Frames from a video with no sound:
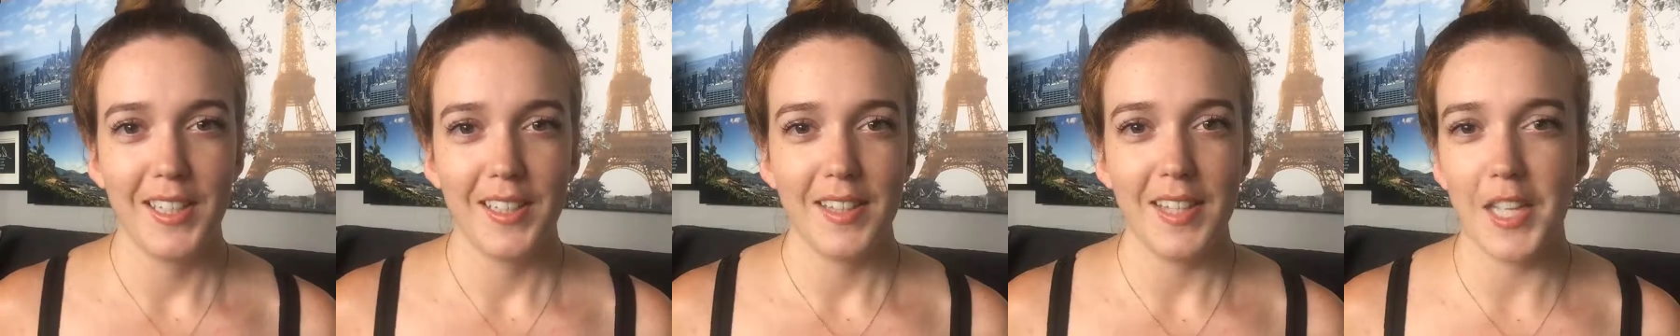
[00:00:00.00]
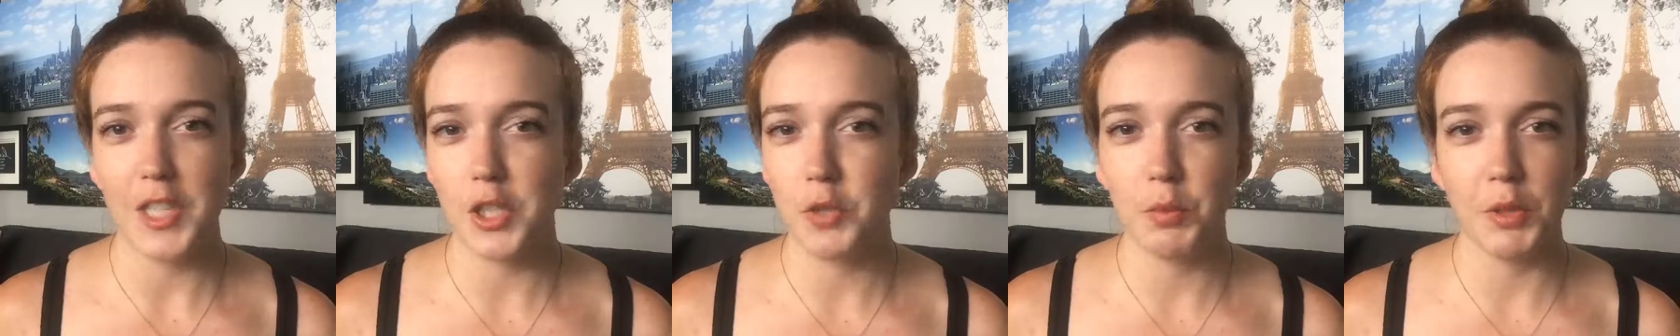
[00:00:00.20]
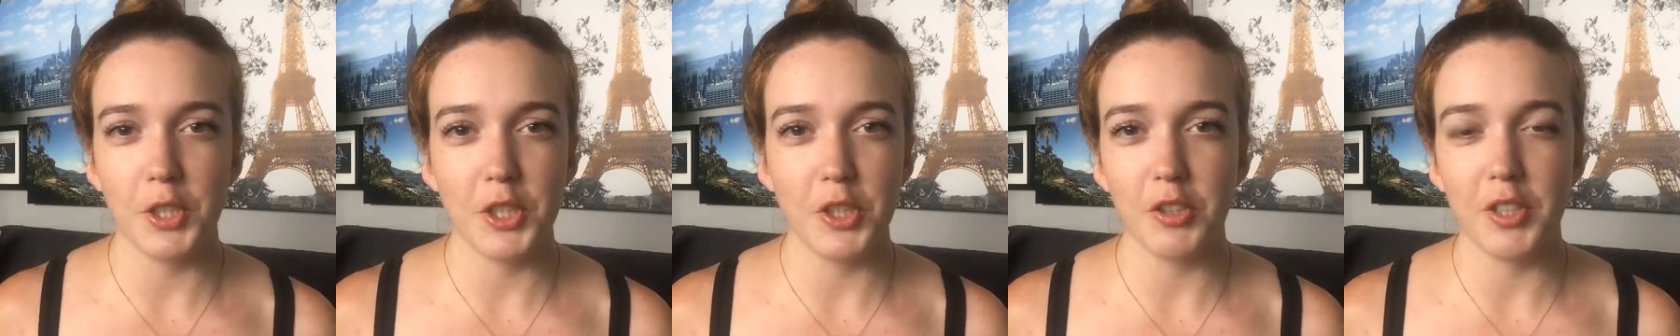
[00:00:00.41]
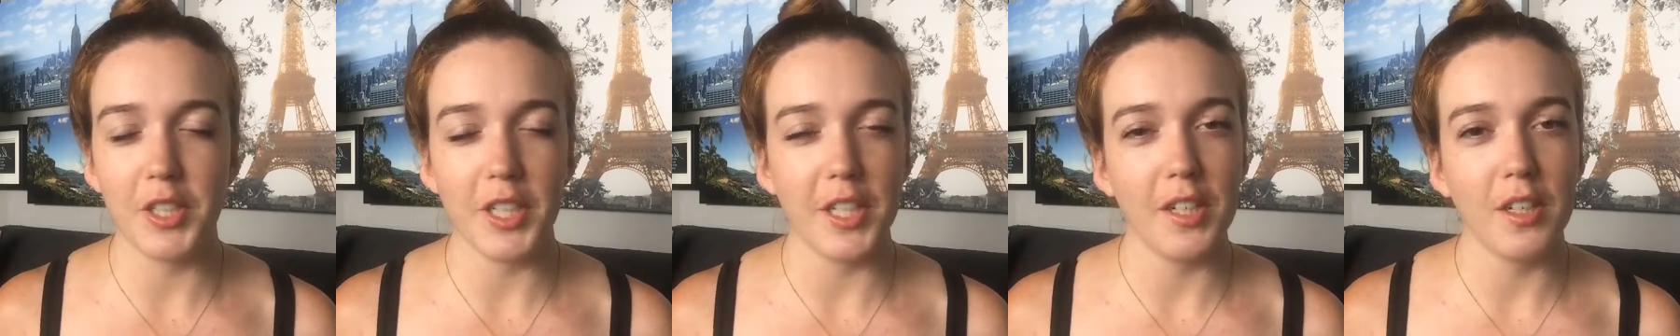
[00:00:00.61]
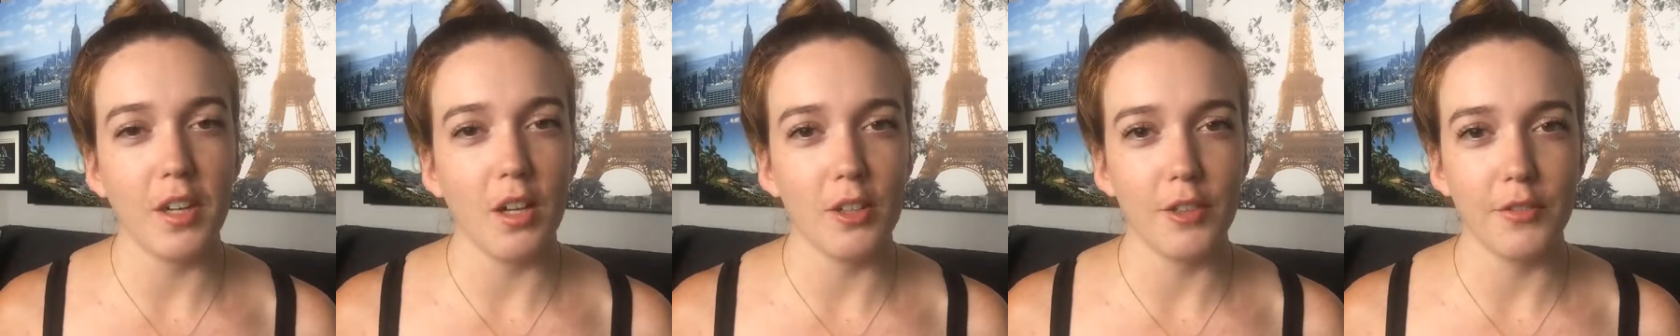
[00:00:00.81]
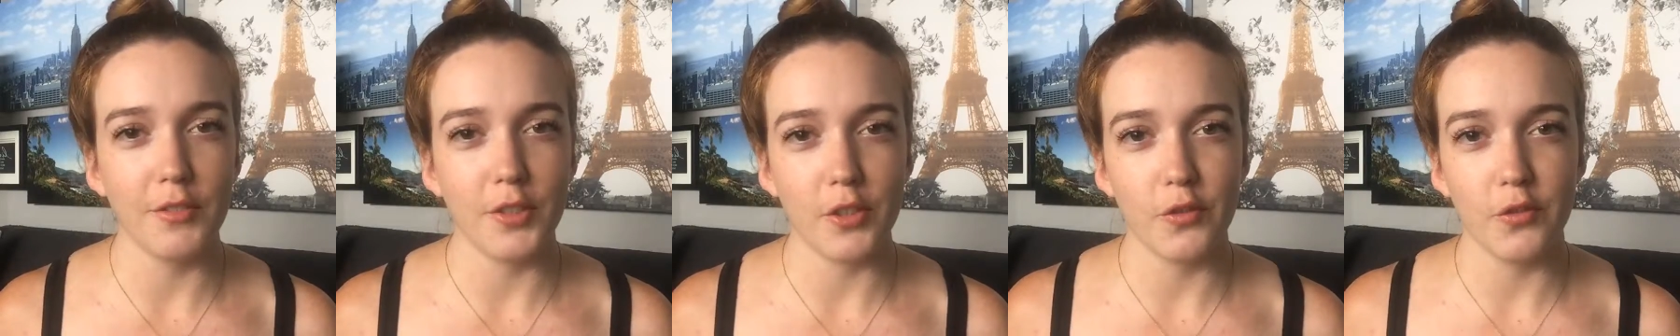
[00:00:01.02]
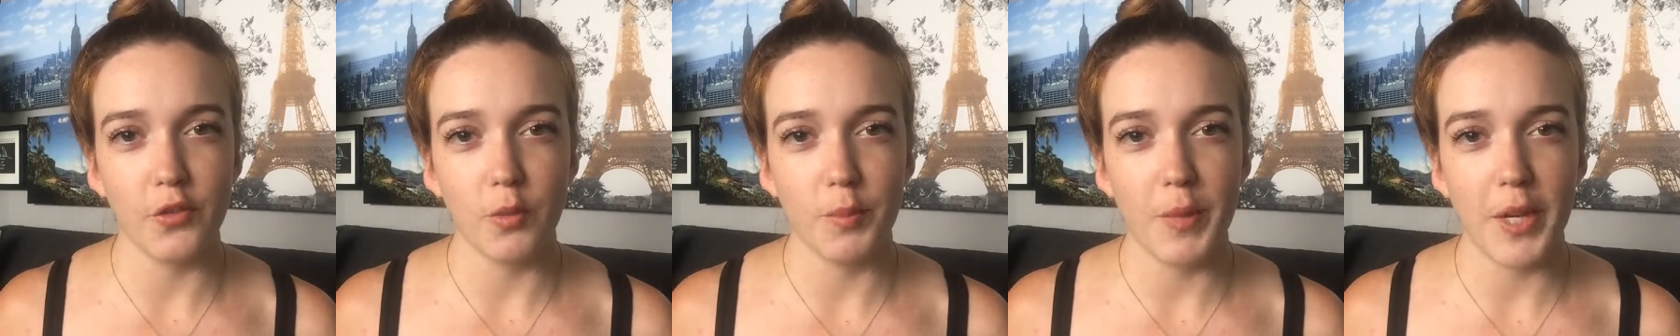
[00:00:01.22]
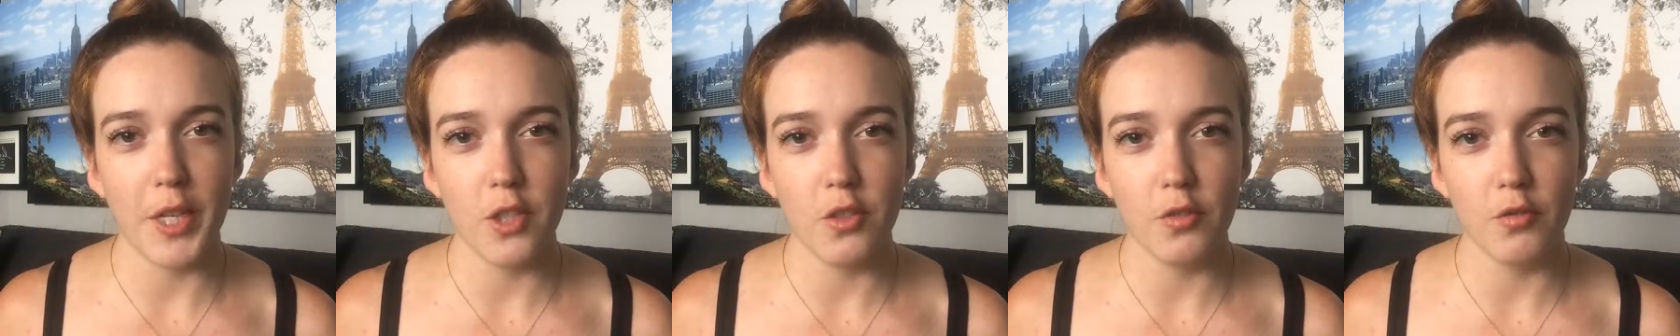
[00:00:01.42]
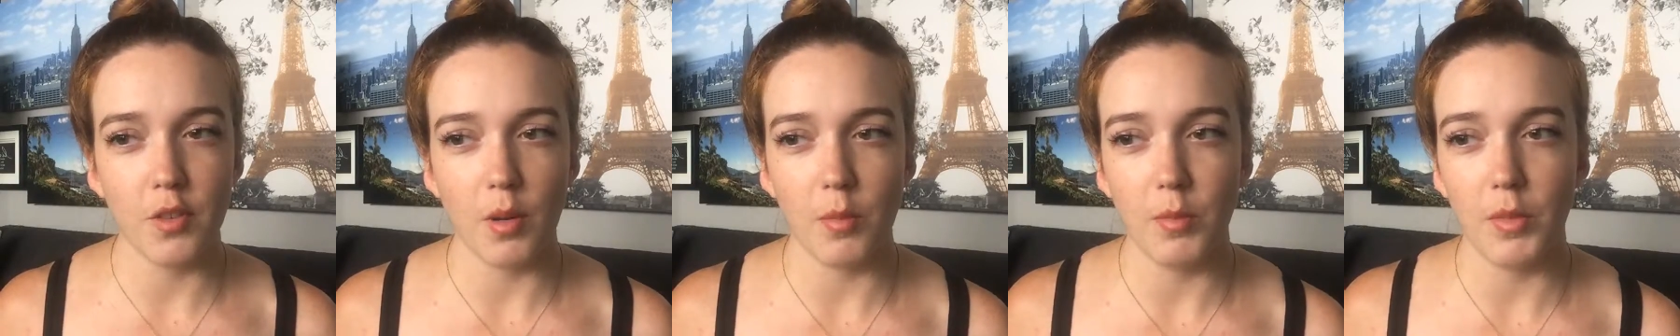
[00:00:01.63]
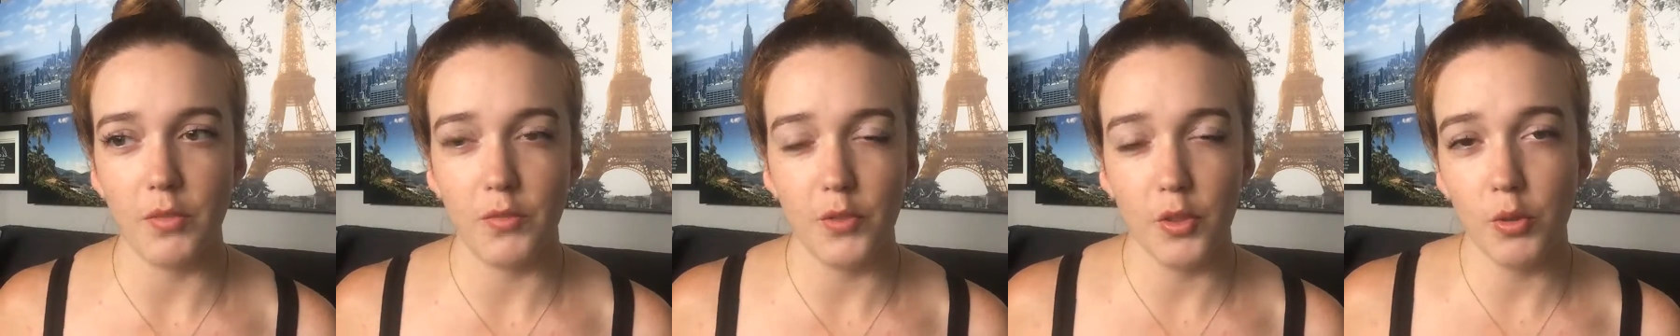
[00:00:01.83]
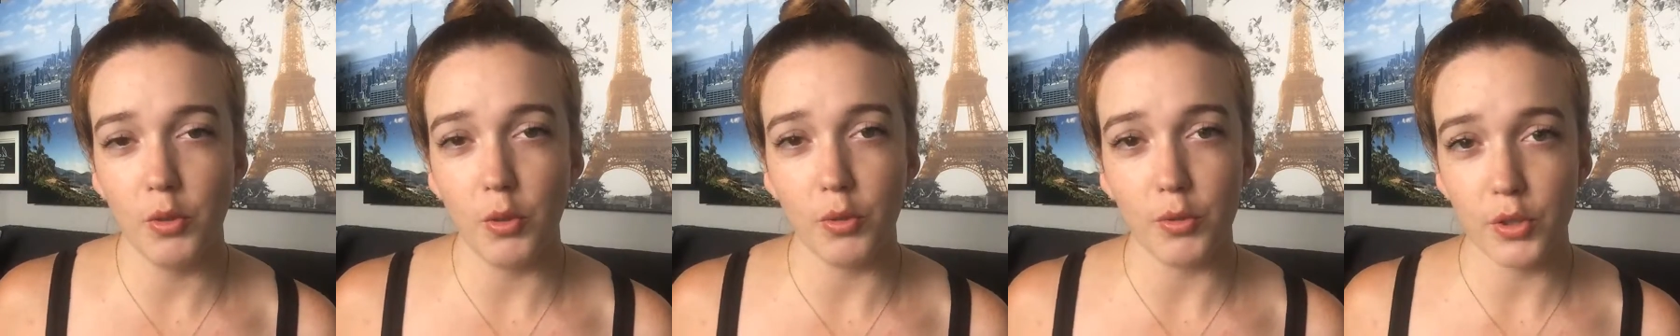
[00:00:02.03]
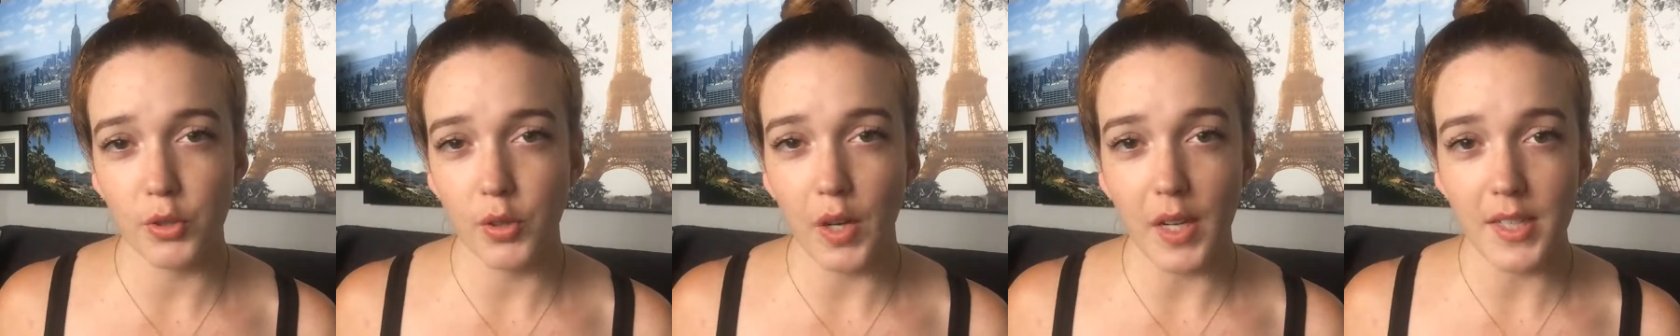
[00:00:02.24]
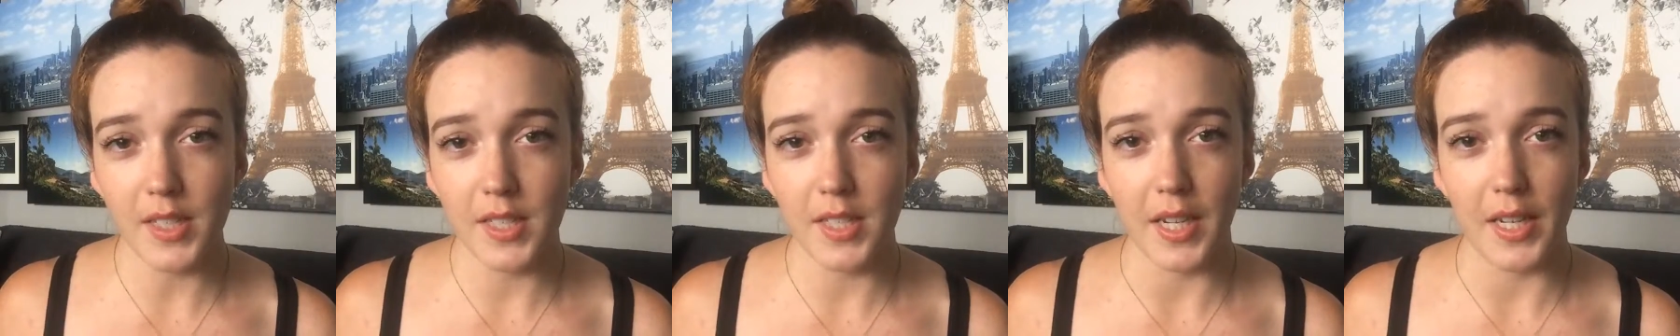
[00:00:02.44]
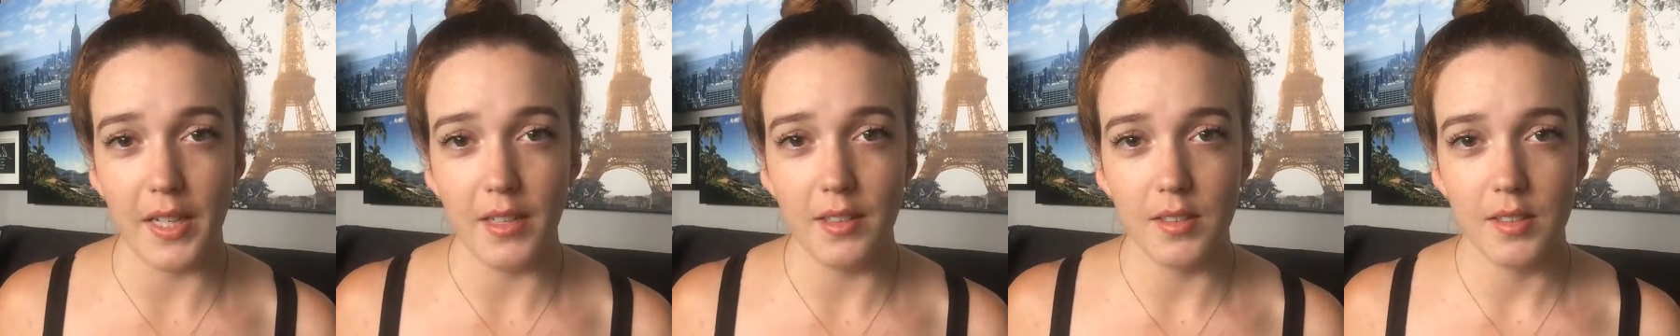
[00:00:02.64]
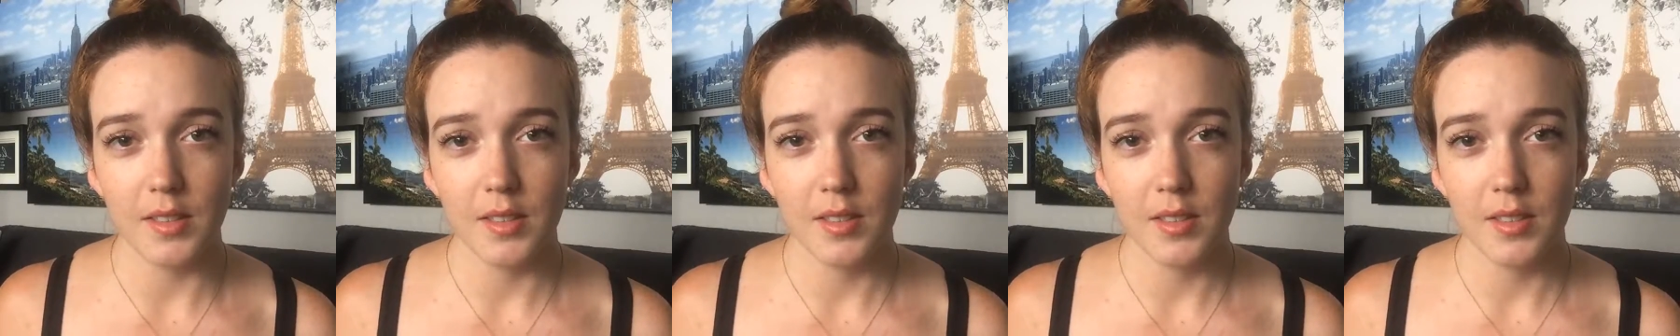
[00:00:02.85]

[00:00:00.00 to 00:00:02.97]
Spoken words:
That's where you're getting all of your information from. And if you don't trust it,